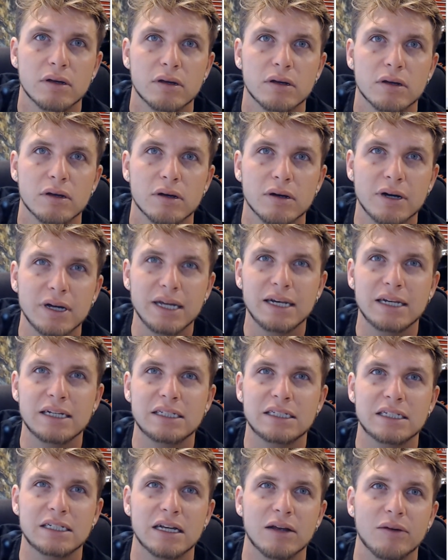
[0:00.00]
Look at this
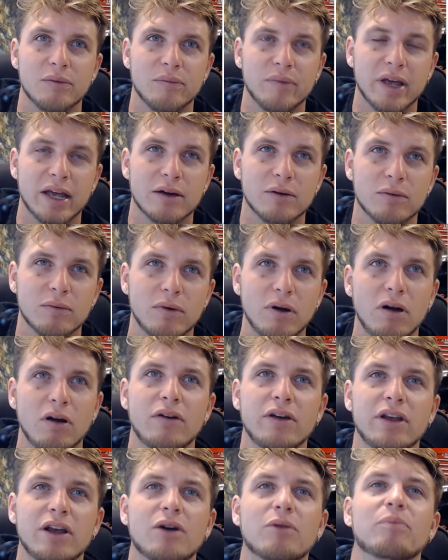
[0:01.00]
shit, man. We're
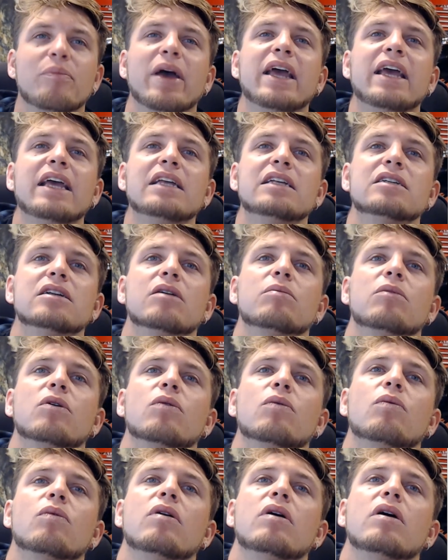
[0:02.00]
only on page number
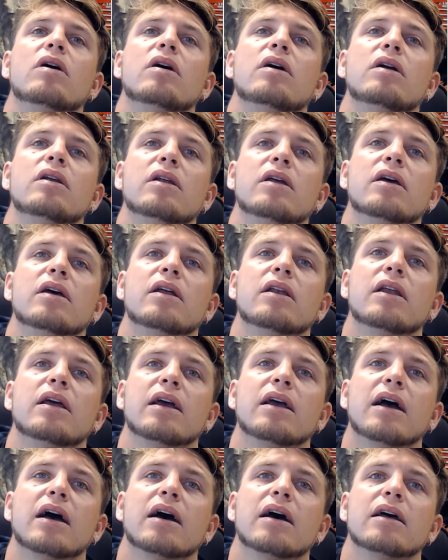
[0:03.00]
1.
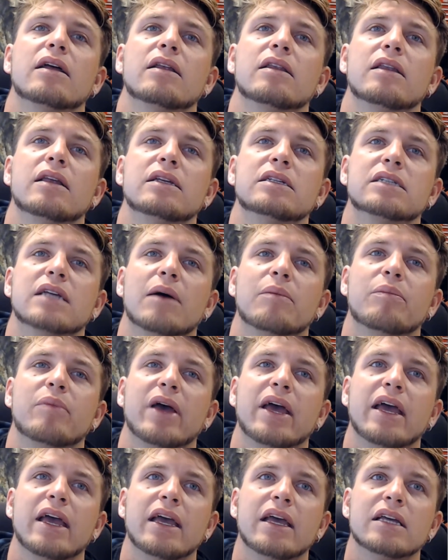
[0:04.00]
They just got
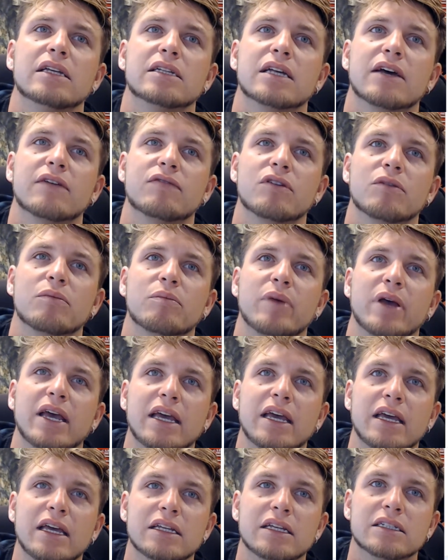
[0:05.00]
page after
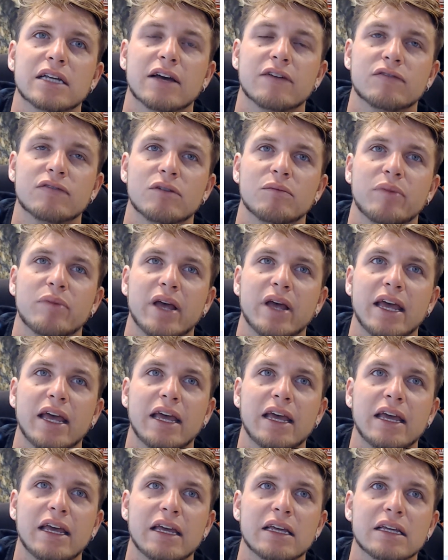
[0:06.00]
page after
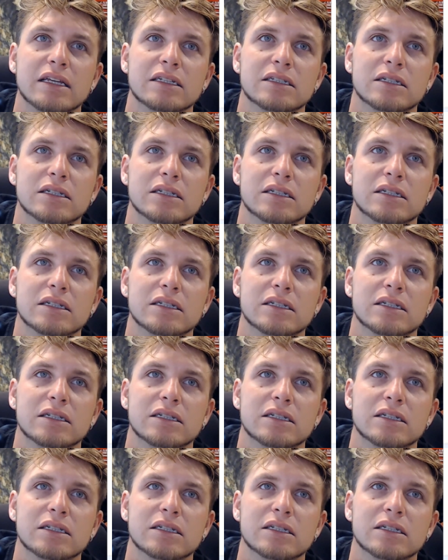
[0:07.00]
page.